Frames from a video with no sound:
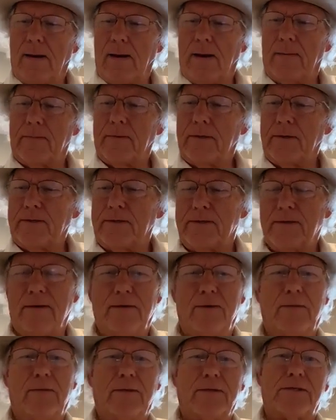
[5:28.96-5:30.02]
I'm going to
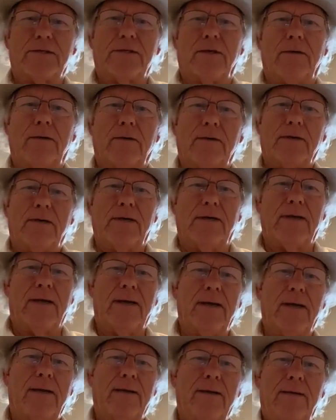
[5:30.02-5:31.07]
do a song
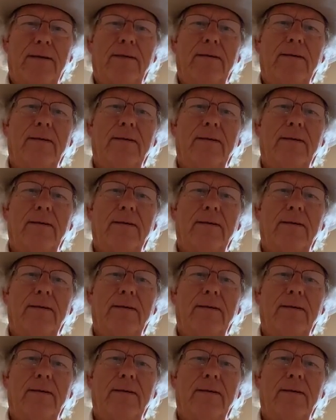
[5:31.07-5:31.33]
today.